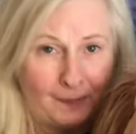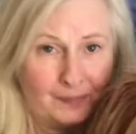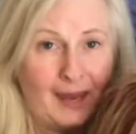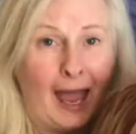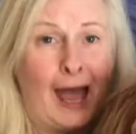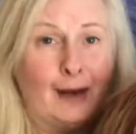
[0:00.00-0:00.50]

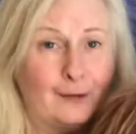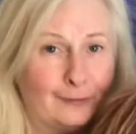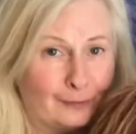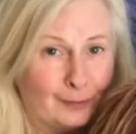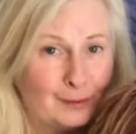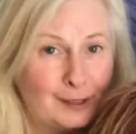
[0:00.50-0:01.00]
and look
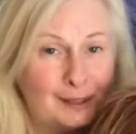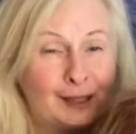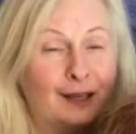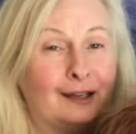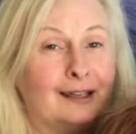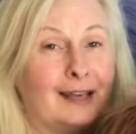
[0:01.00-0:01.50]
forward to seeing you
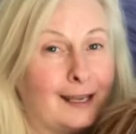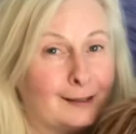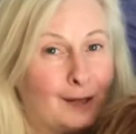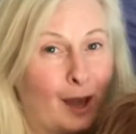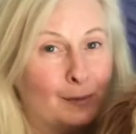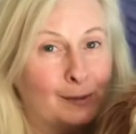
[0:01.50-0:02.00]
next
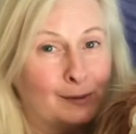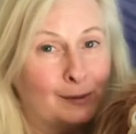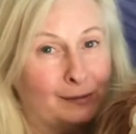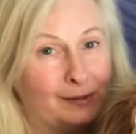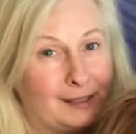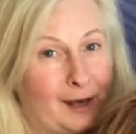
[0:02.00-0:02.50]
time at Story
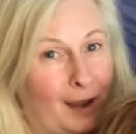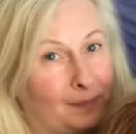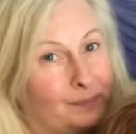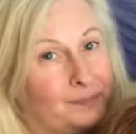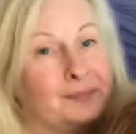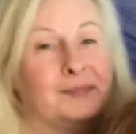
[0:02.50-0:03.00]
Time.
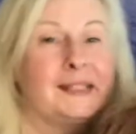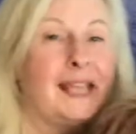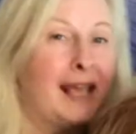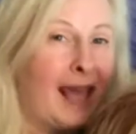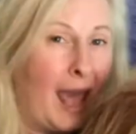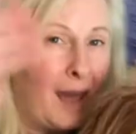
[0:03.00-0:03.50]
Take
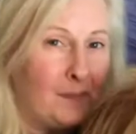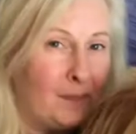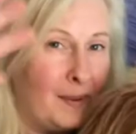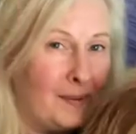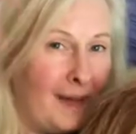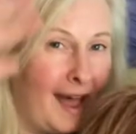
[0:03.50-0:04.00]
care.
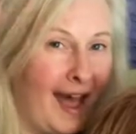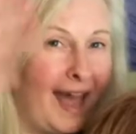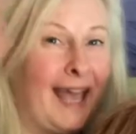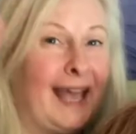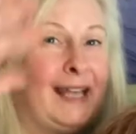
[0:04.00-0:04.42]
Bye-bye.